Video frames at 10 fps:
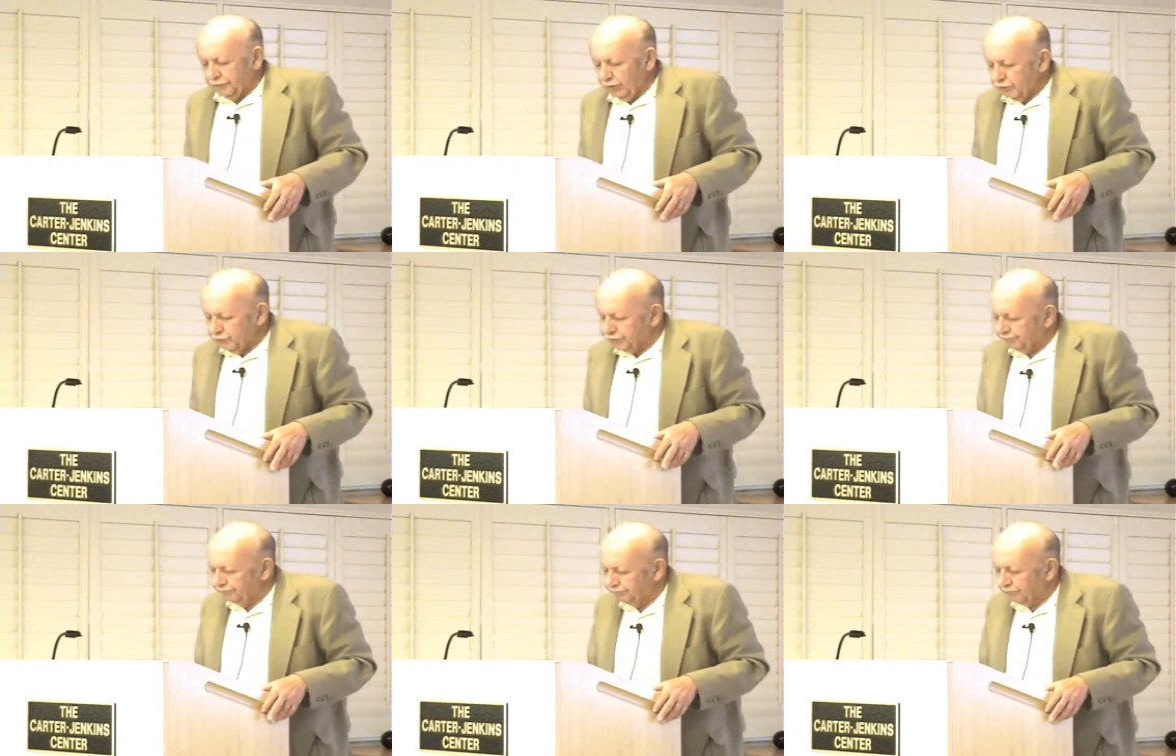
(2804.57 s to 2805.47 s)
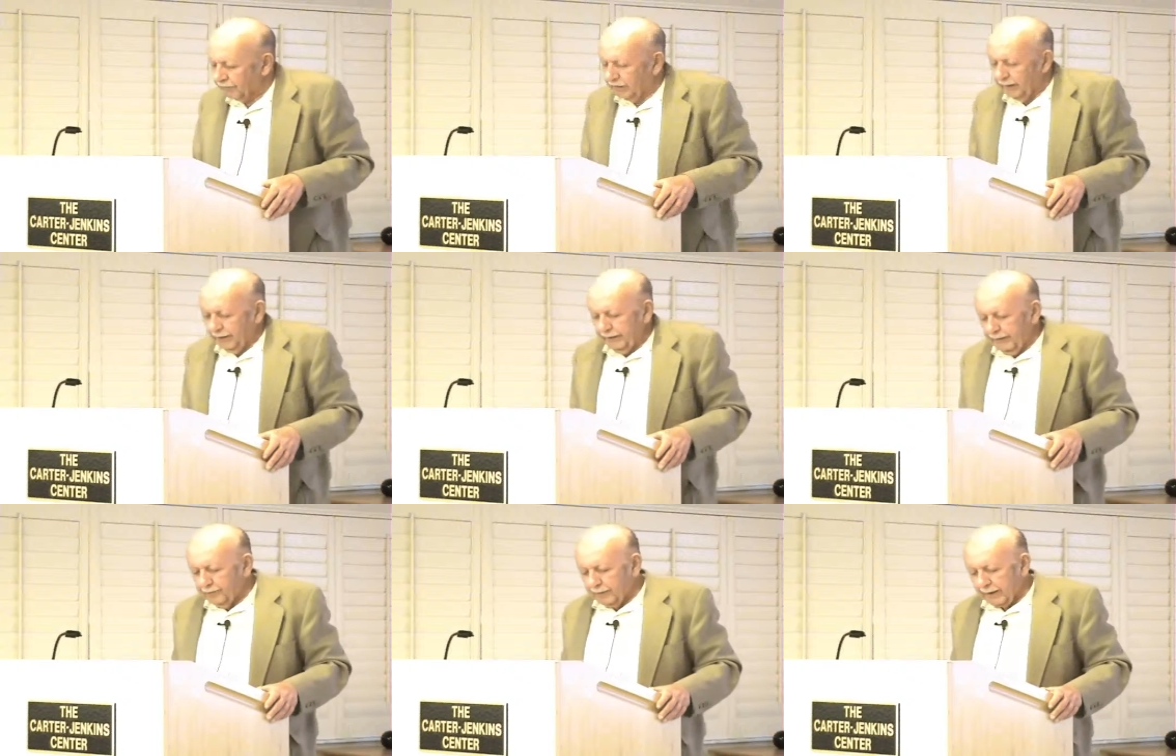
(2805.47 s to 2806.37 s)
Thus,
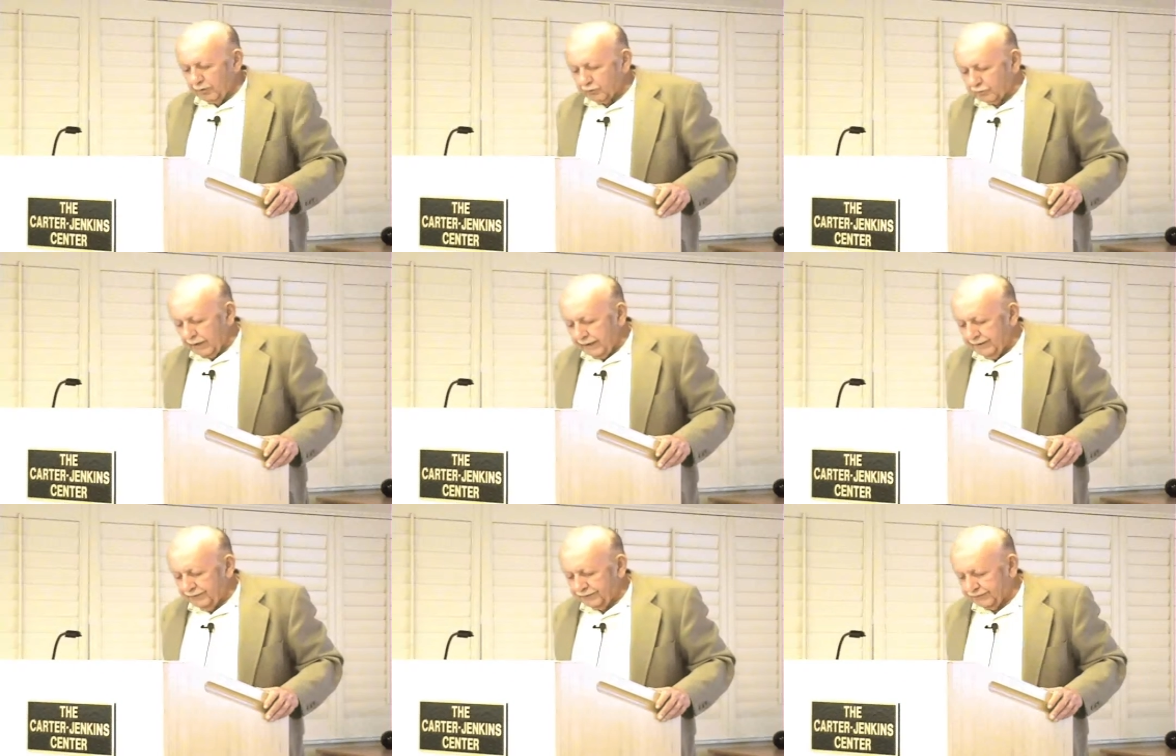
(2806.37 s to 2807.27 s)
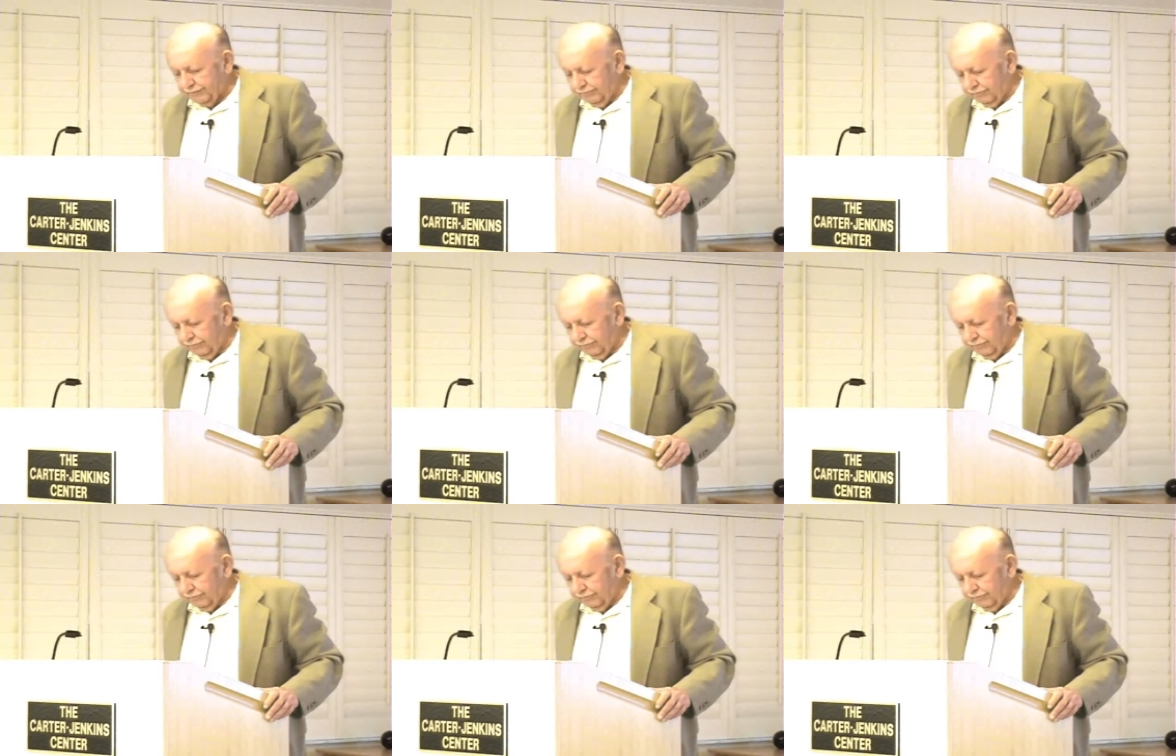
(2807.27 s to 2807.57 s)
he recognized,